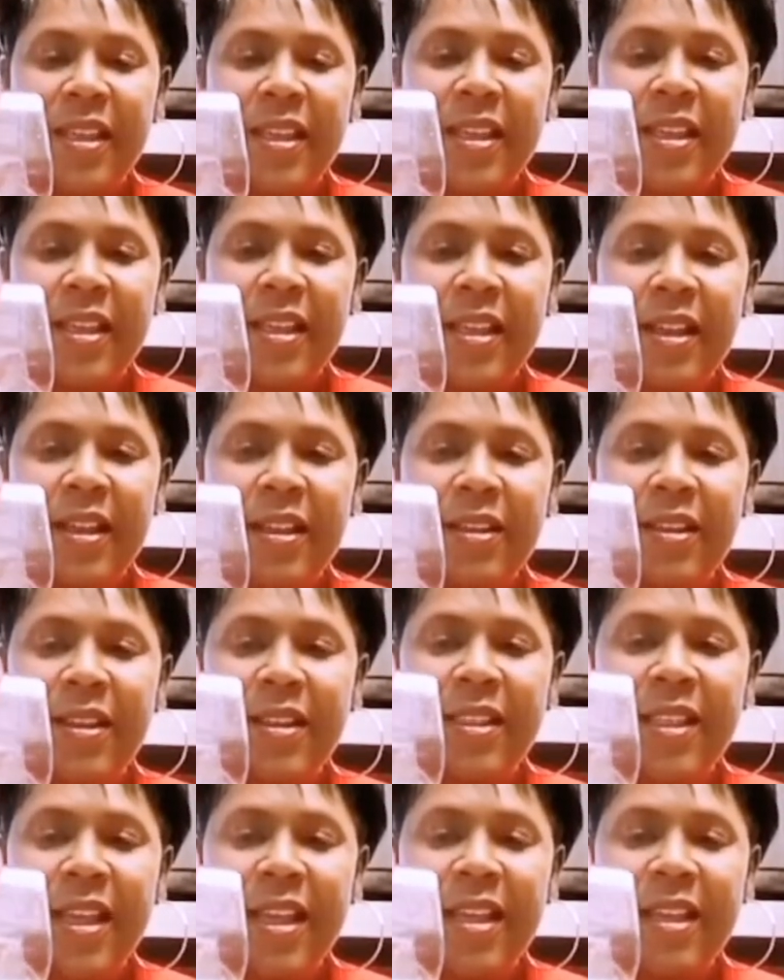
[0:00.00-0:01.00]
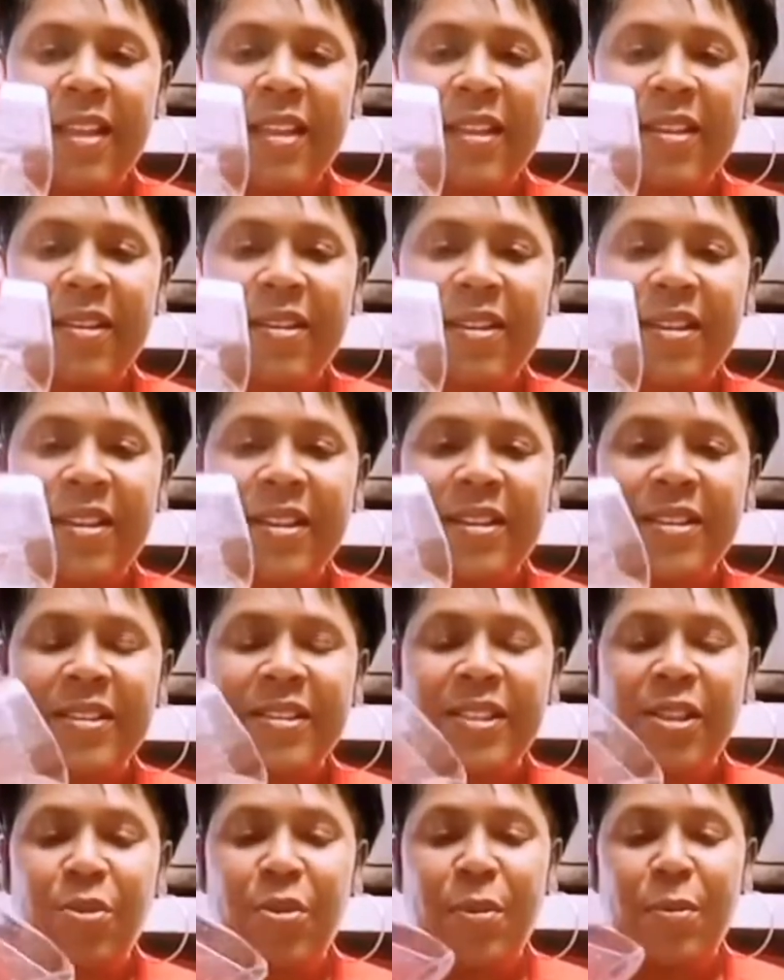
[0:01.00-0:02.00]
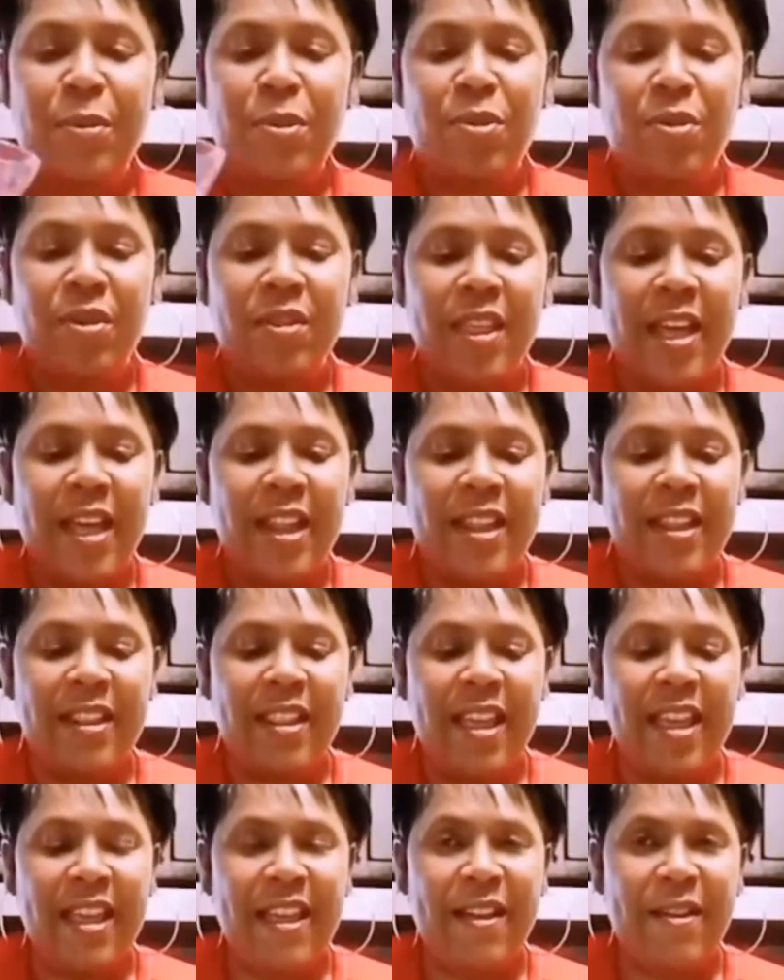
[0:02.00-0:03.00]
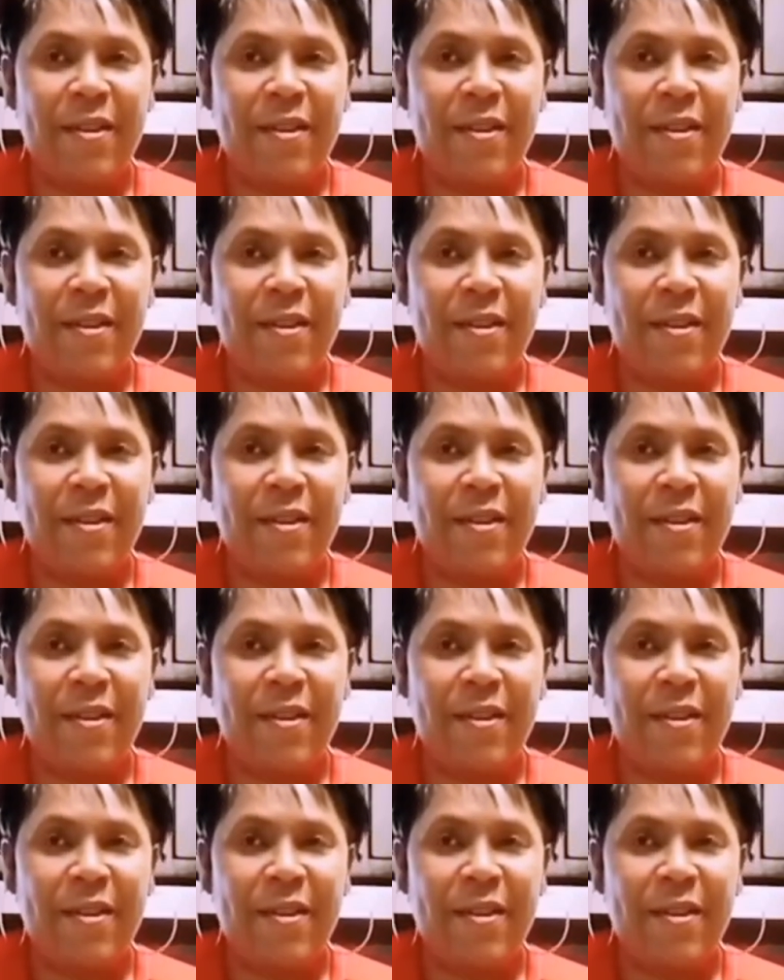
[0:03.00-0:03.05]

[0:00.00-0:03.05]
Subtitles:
Look at that. So we pour that in there,